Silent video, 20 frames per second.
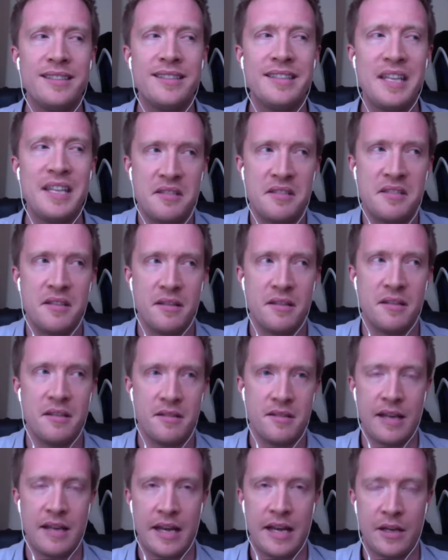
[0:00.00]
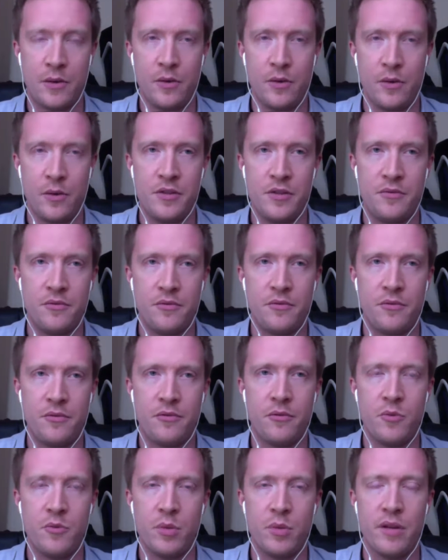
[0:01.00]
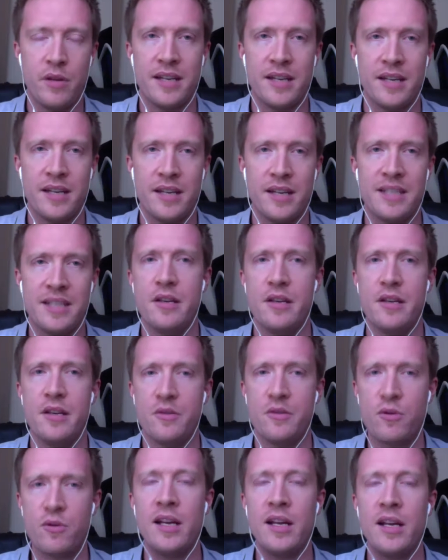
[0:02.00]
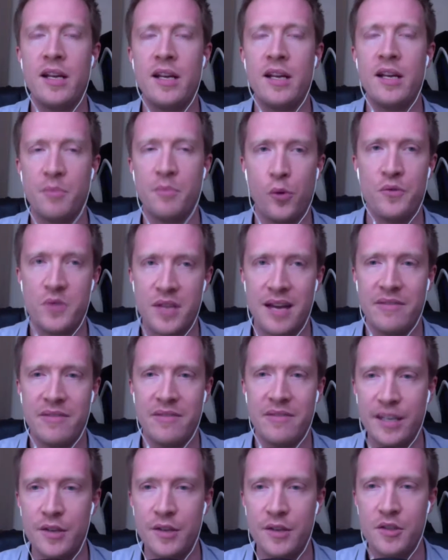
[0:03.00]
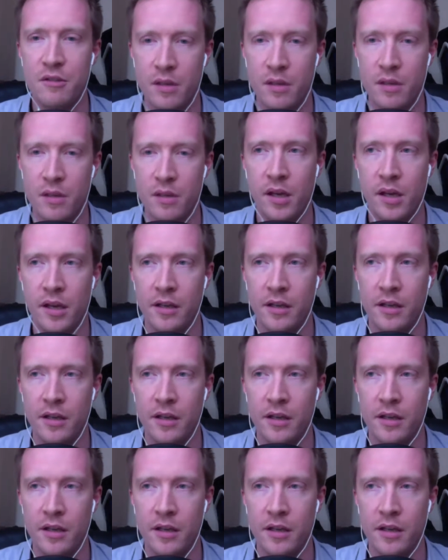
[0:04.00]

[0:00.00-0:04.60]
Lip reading: distant language from your mother tongue, it's really important to have a teacher at the beginning,